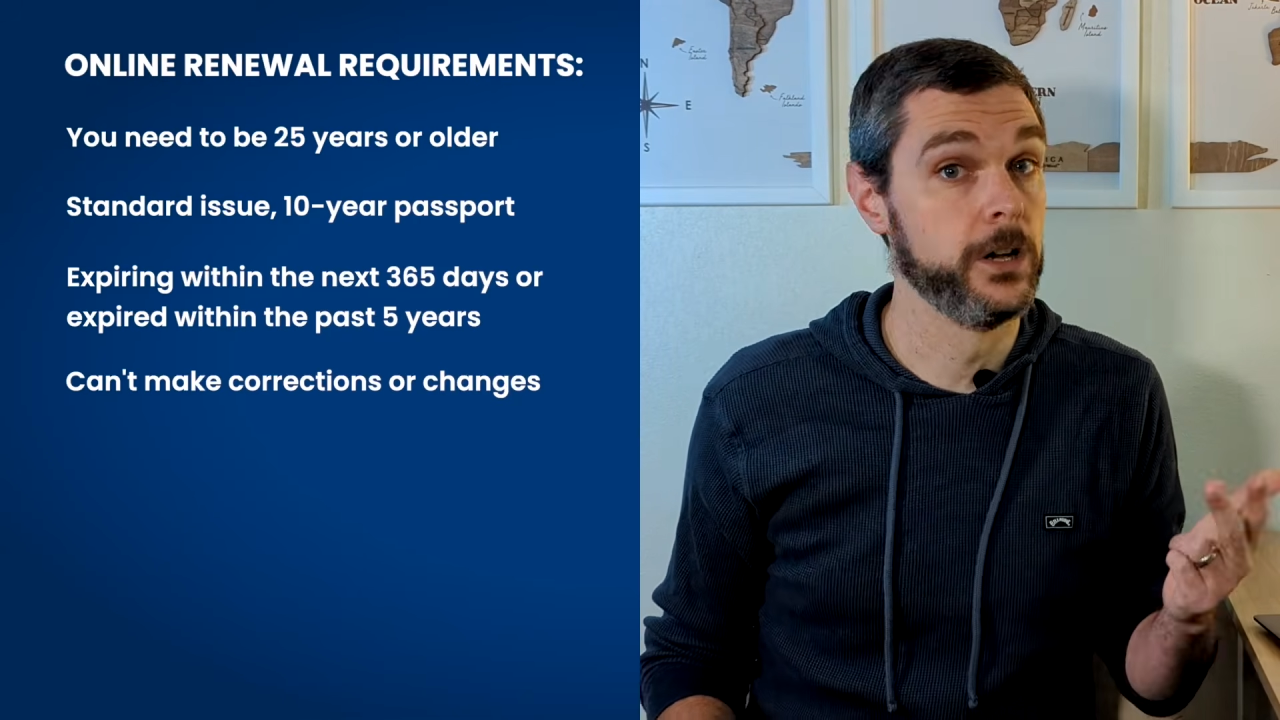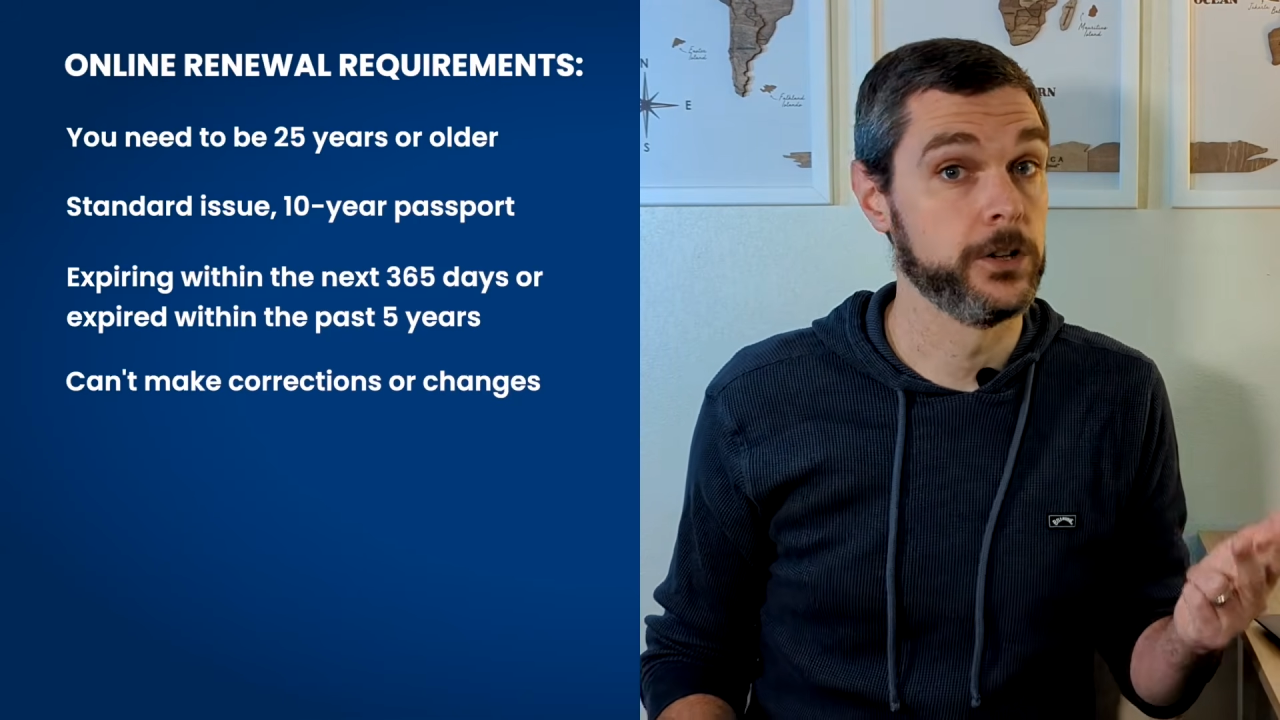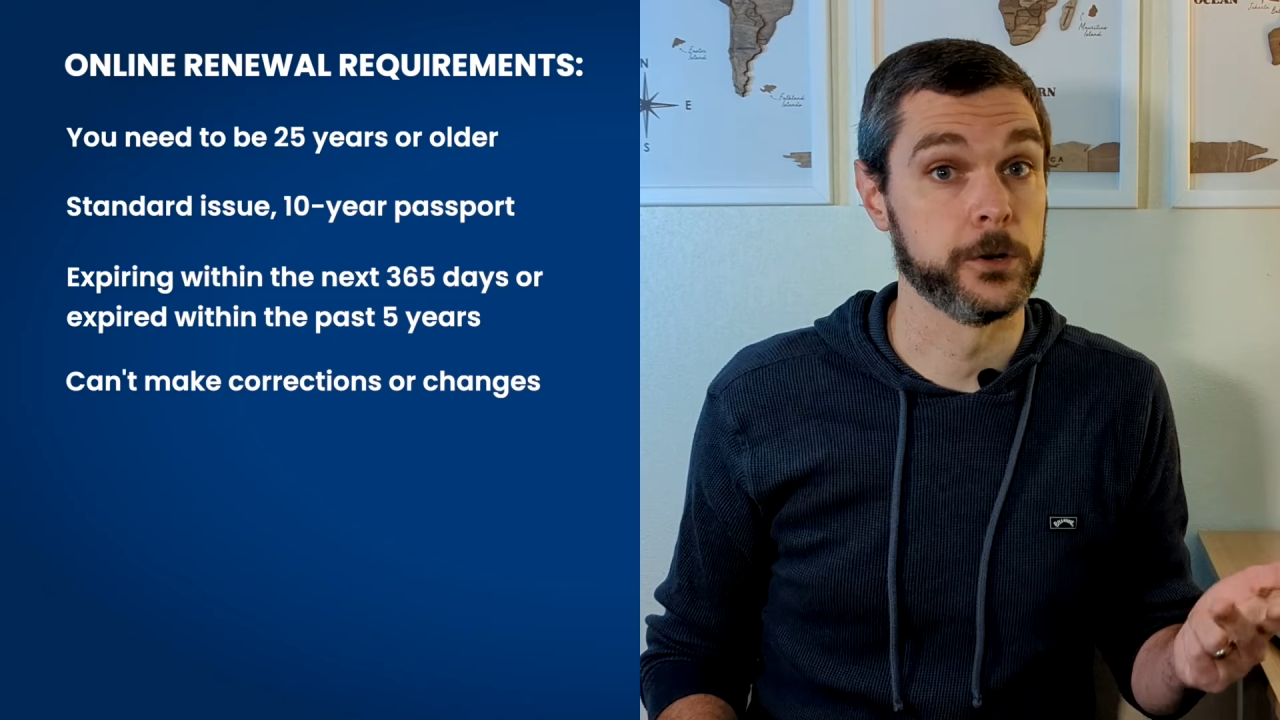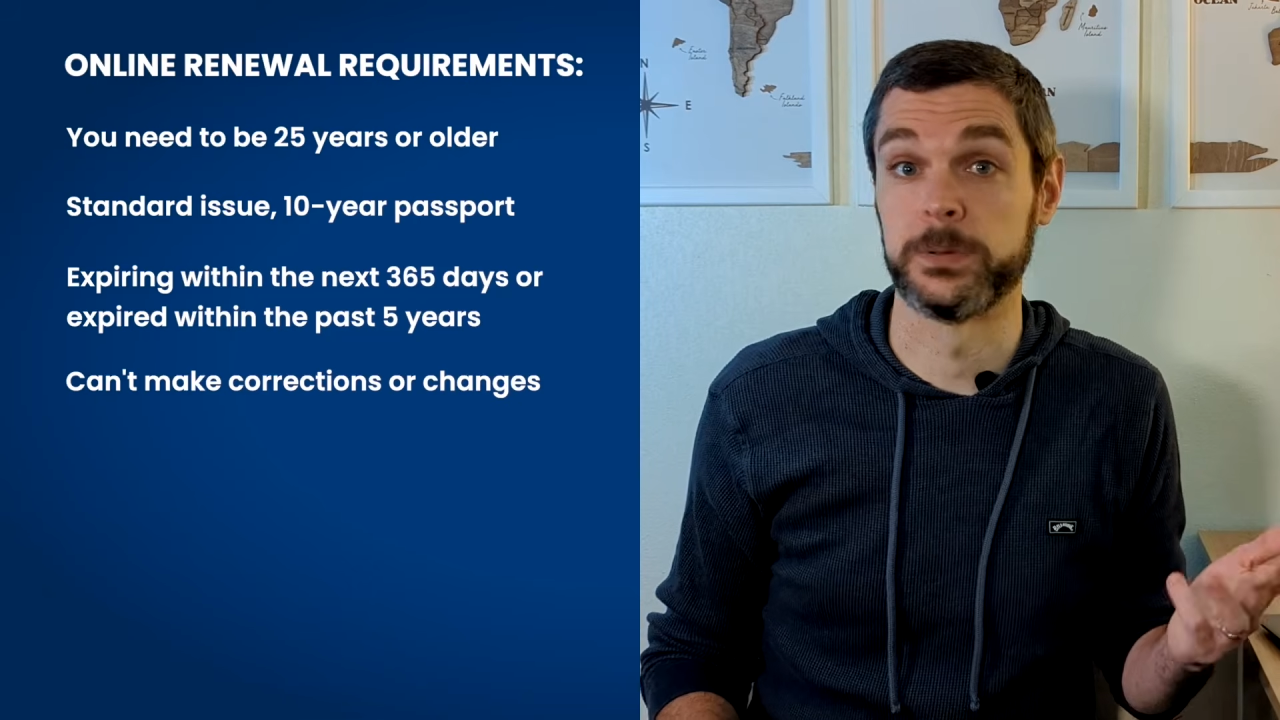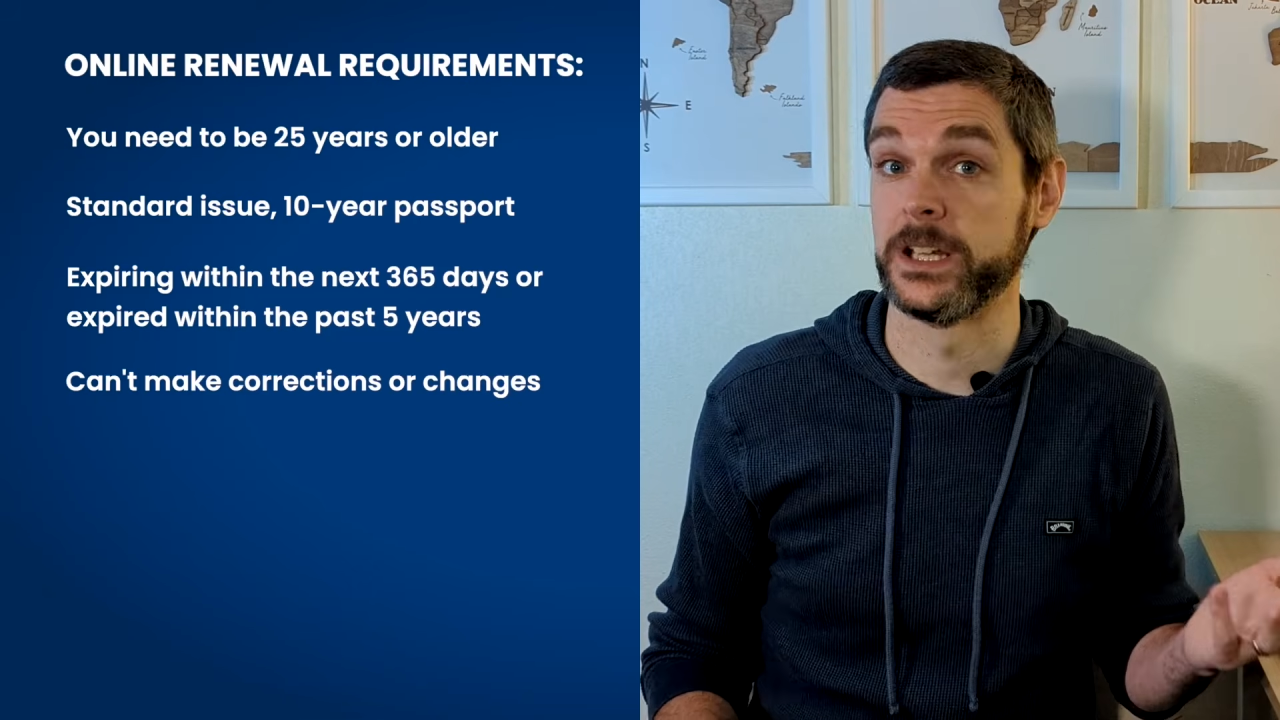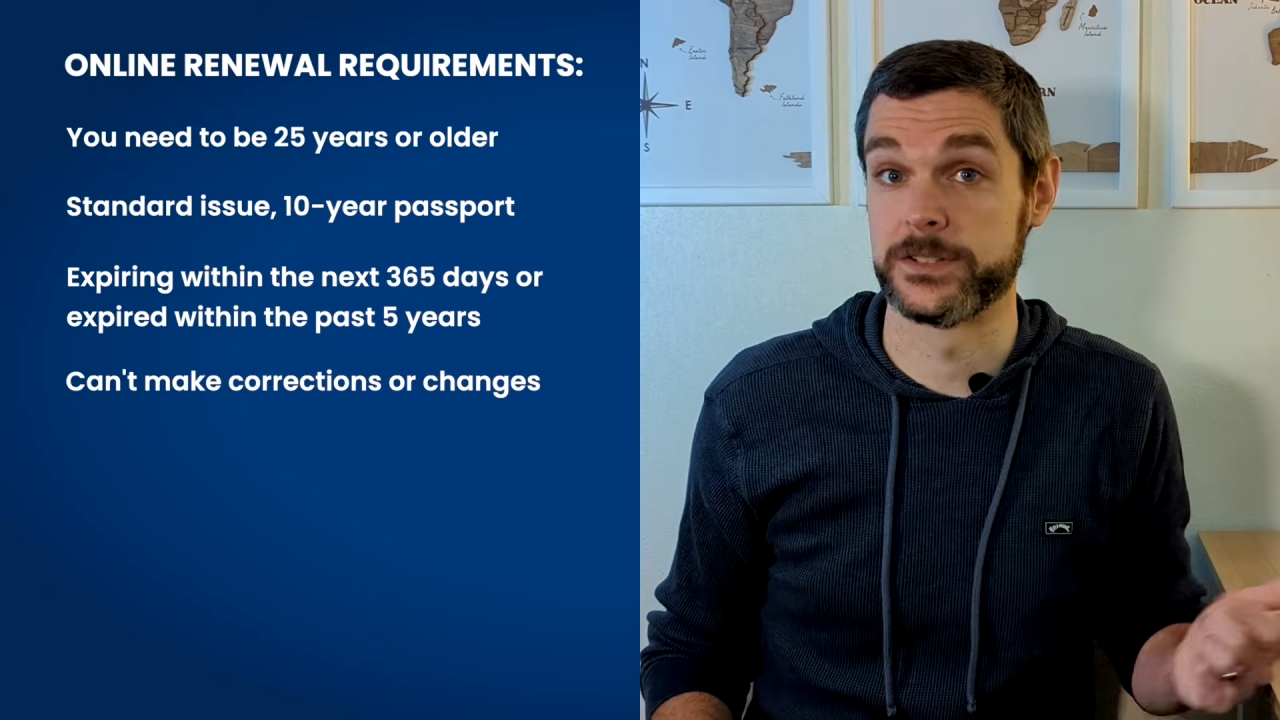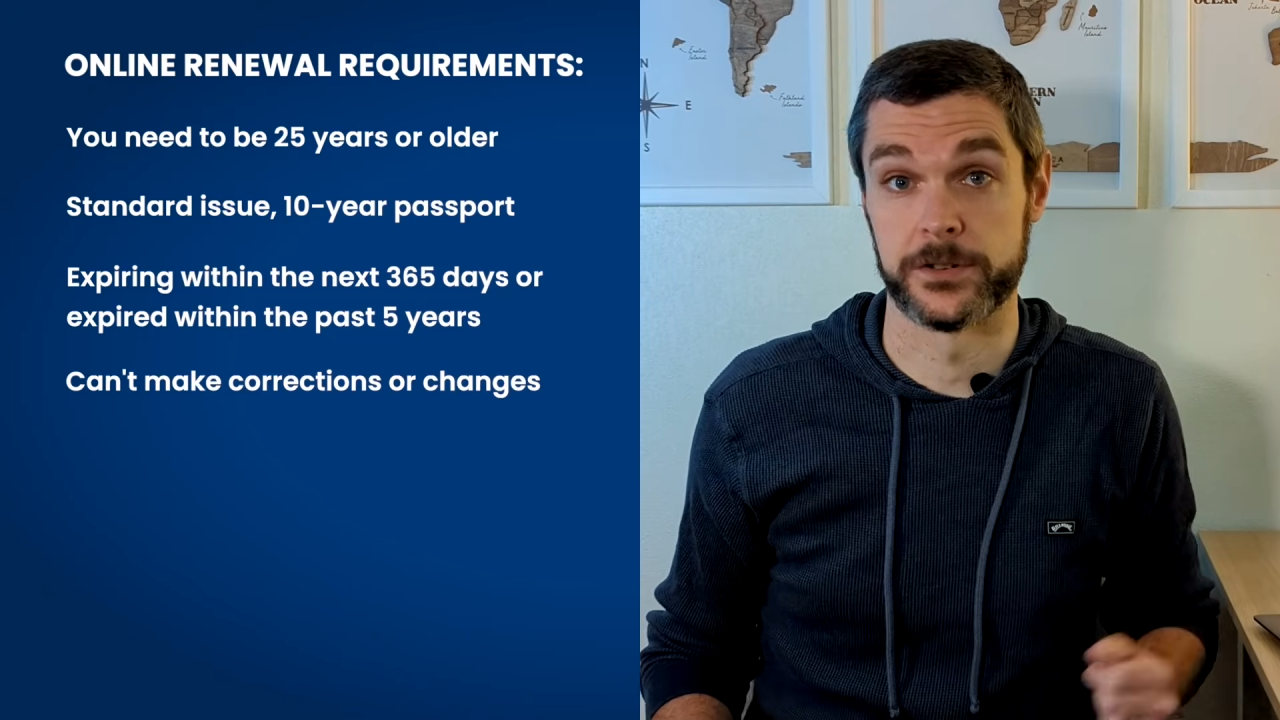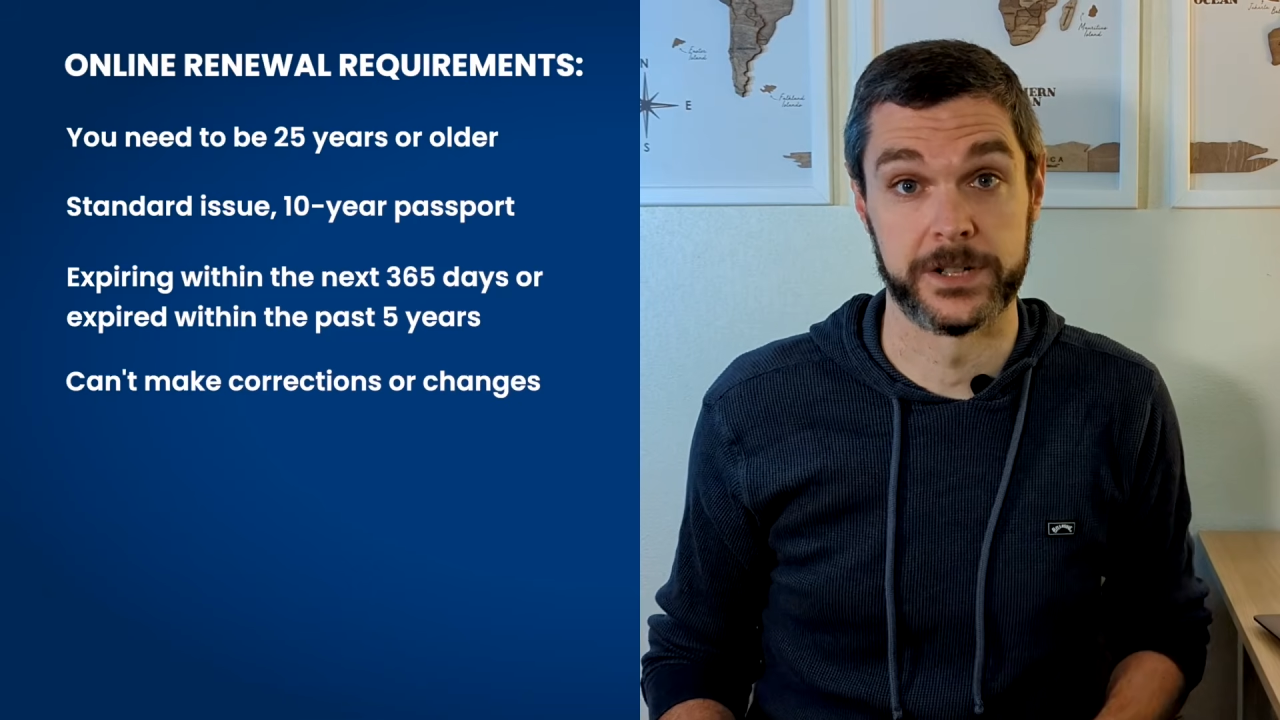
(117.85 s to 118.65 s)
your place or